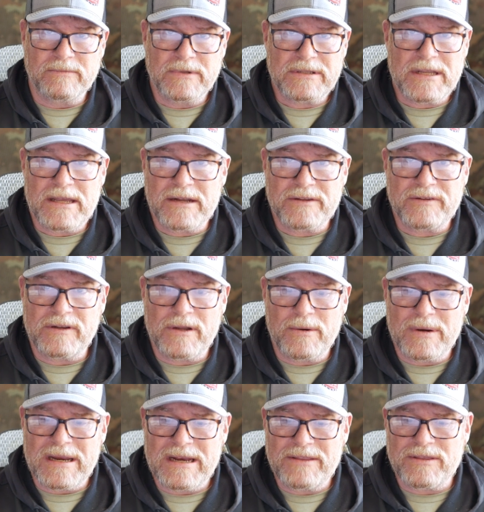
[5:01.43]
What the hell does he know
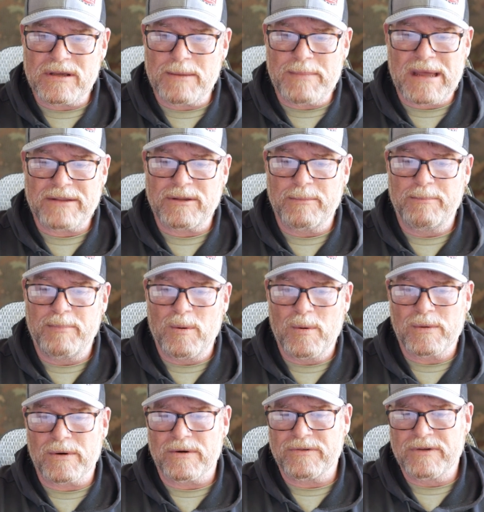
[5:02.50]
anything about the
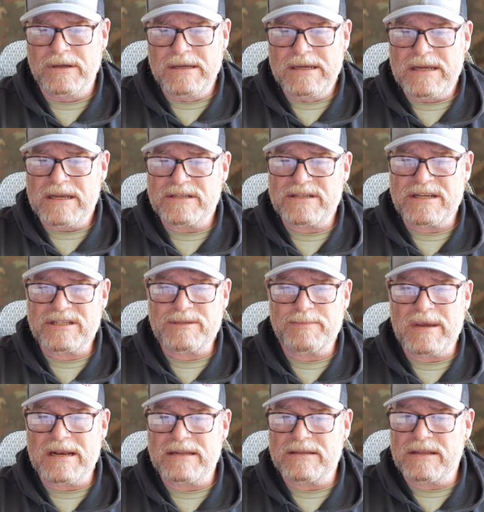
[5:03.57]
borders? It's
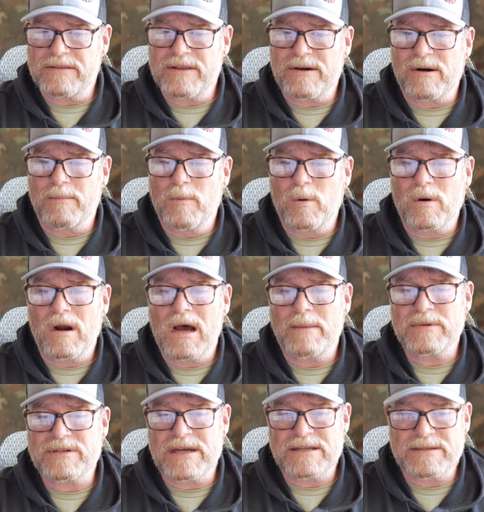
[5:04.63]
estimated that there are more
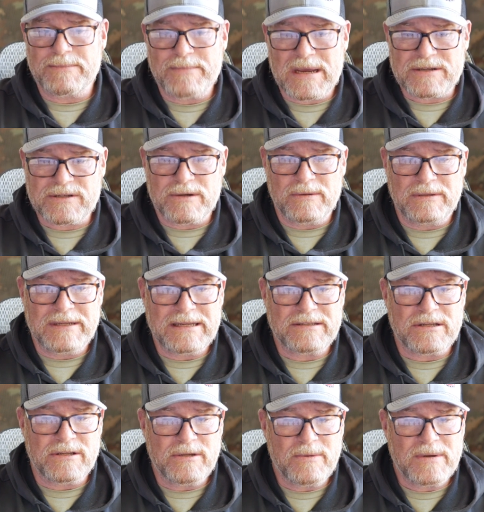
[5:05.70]
homicides in Mexico
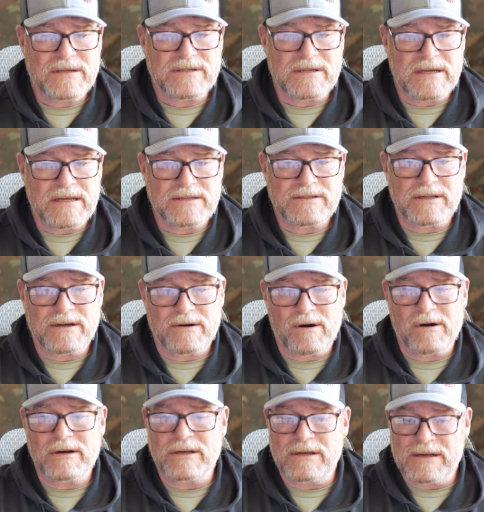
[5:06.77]
linked to U.S. guns than there
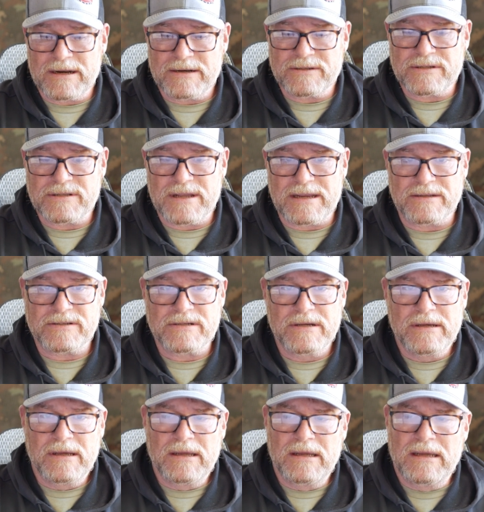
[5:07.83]
are in the United States
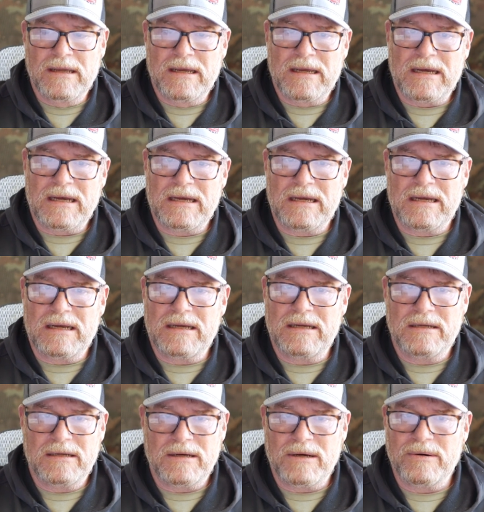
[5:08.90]
ah,
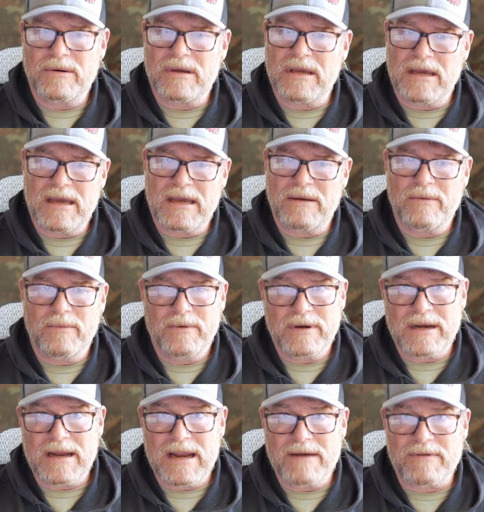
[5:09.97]
uh, okay,
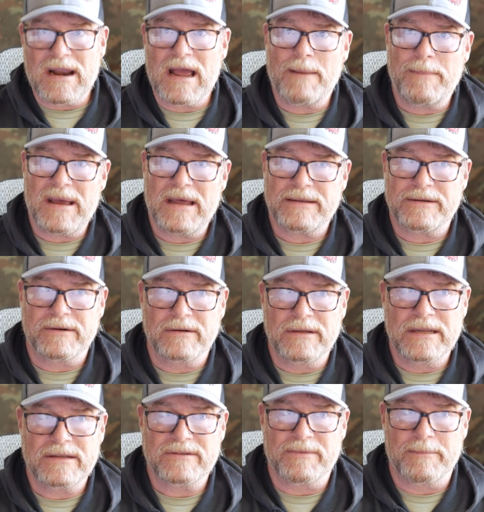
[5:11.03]
whatever. How about they're
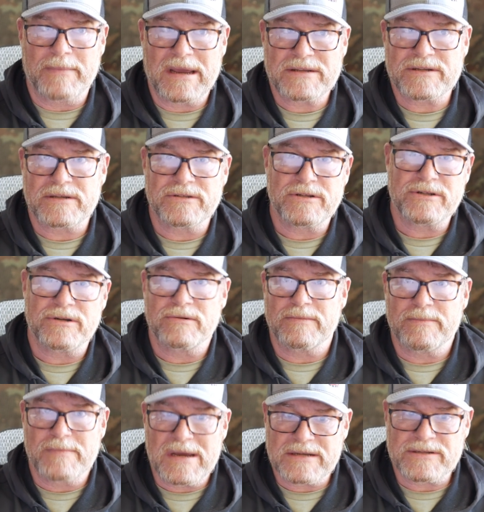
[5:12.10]
linked to Mexicans
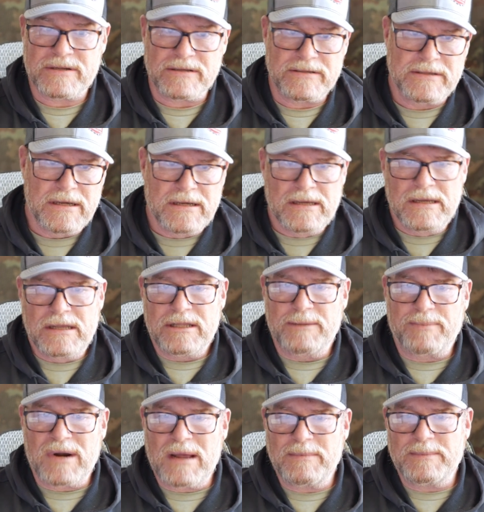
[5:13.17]
shooting Mexicans? The
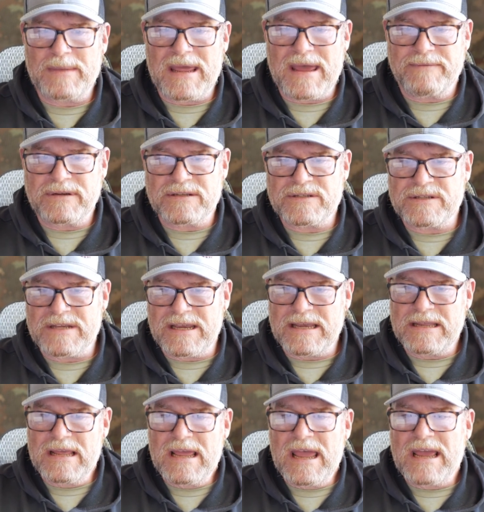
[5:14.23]
problem, the advocates
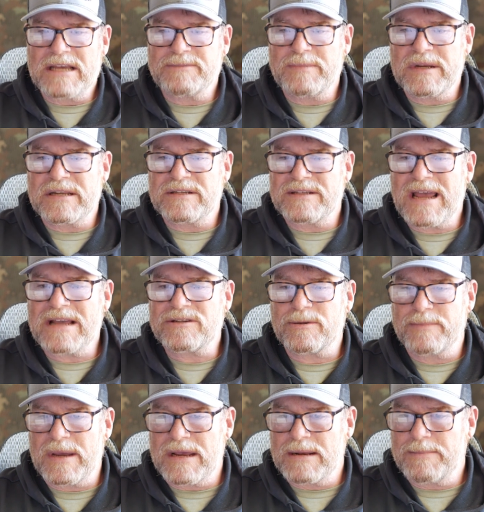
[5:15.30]
say, has been
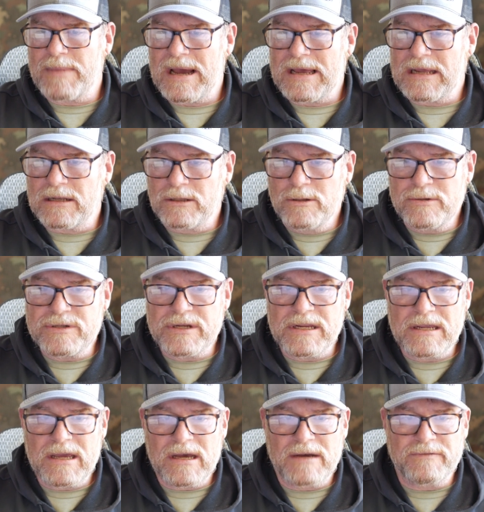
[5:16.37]
exacerbated by a
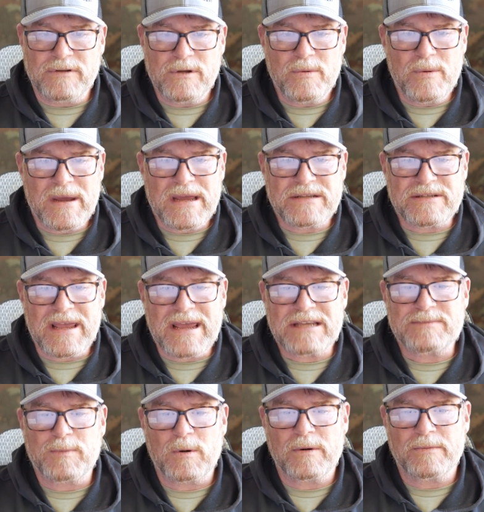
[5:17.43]
loosening of U.S.
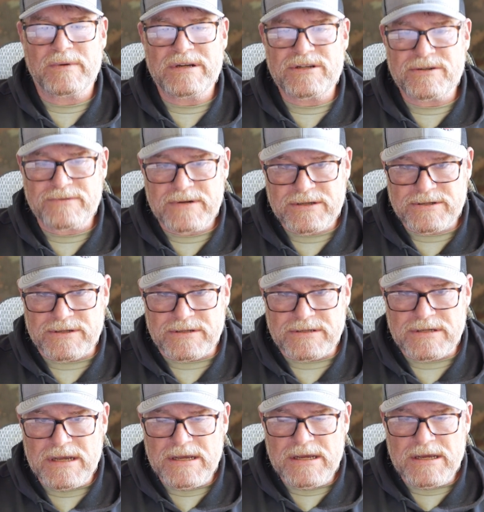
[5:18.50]
export
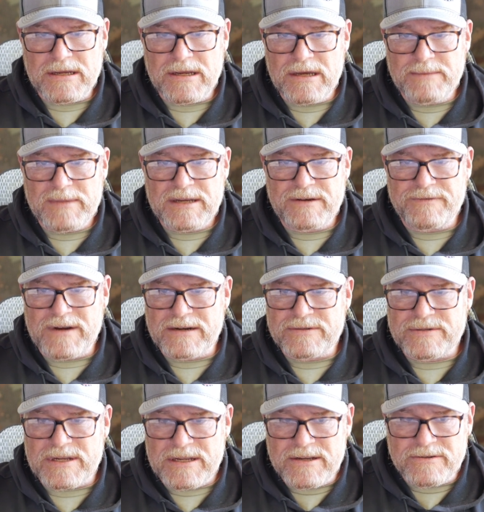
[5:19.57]
restrictions. Gun
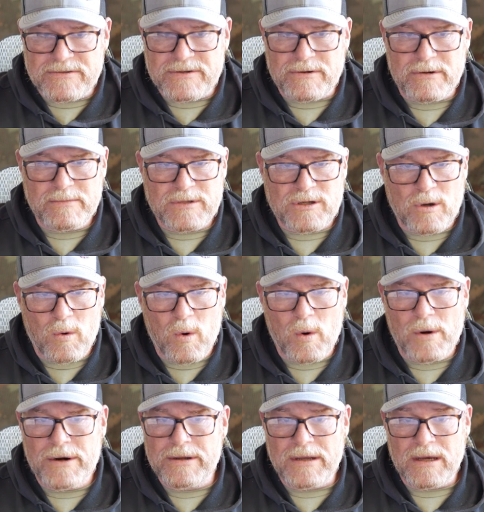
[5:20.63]
manufacturers and interest groups
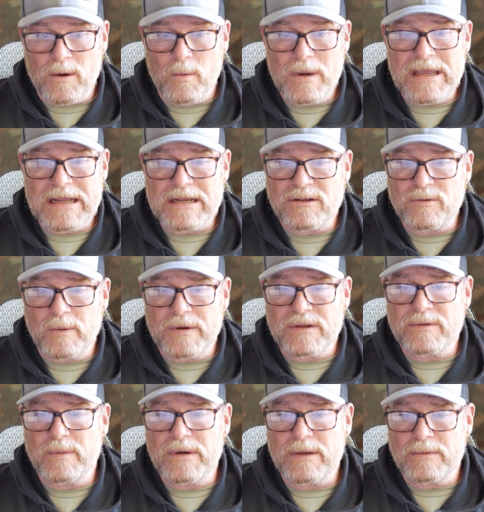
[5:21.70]
scored a win in
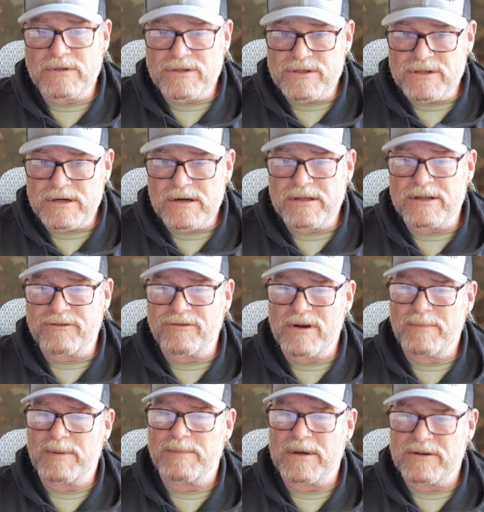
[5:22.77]
2020 when the
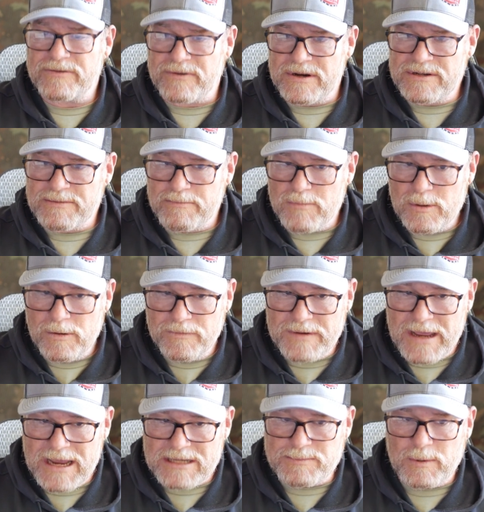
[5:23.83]
Trump administration moved
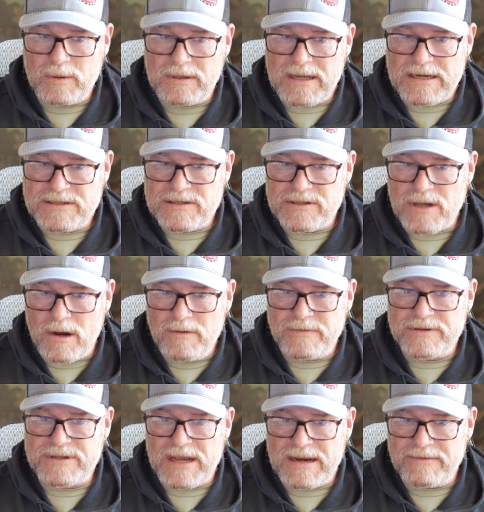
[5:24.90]
export license
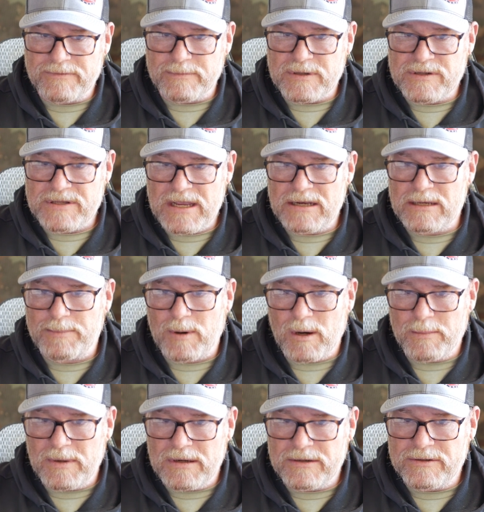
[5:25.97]
oversight from the State
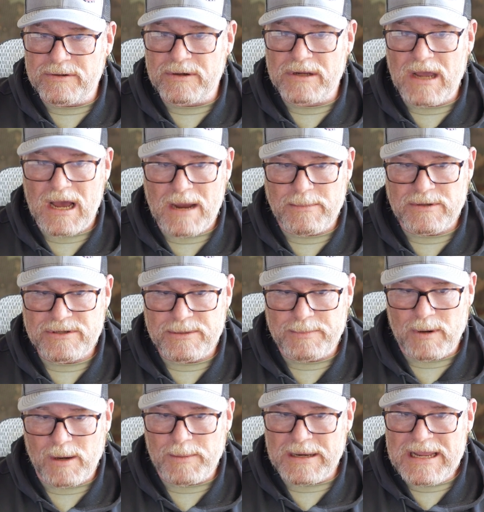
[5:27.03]
Department to the Commerce
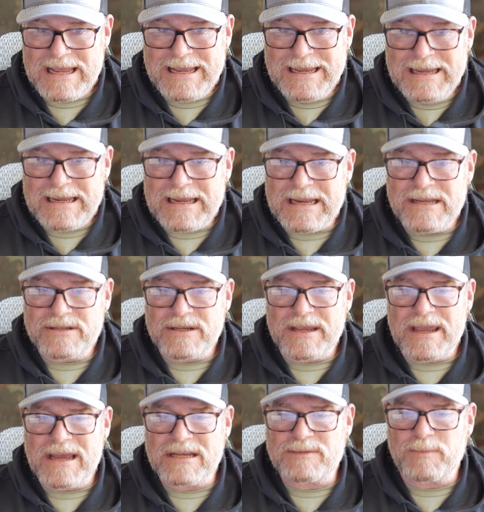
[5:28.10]
Department,
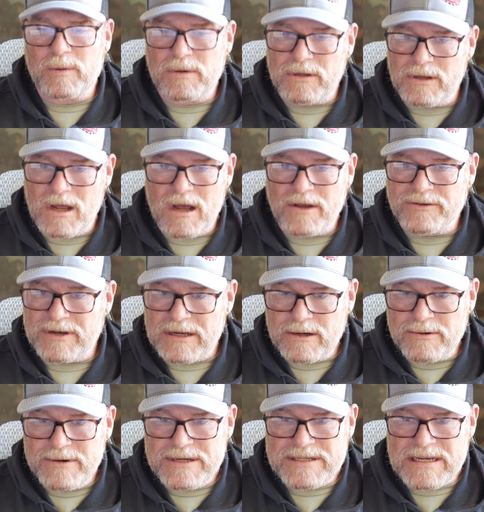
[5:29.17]
easing export laws and
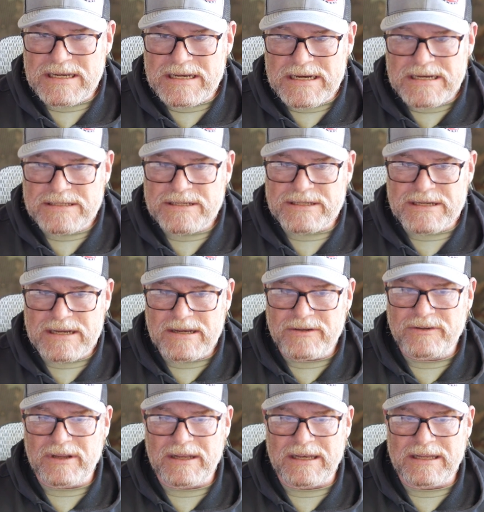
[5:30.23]
increasing gun
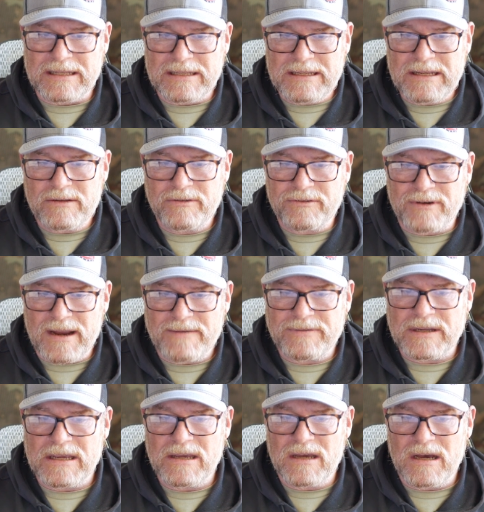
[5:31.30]
sales and illegal
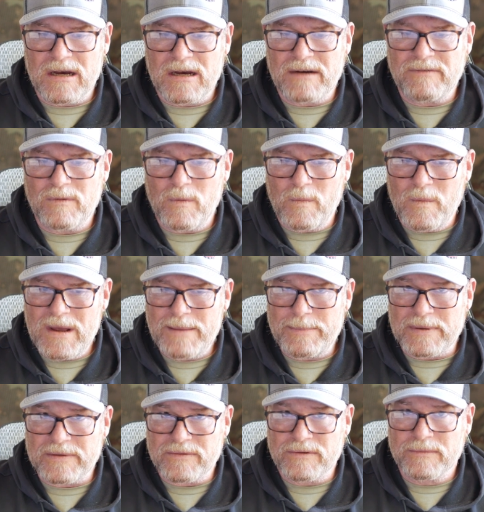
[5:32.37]
trafficking of
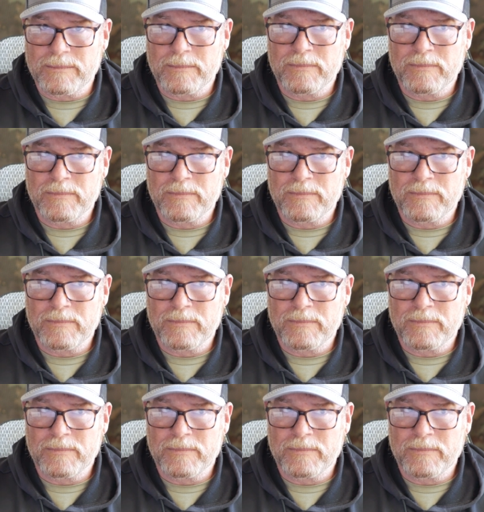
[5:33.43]
weapons.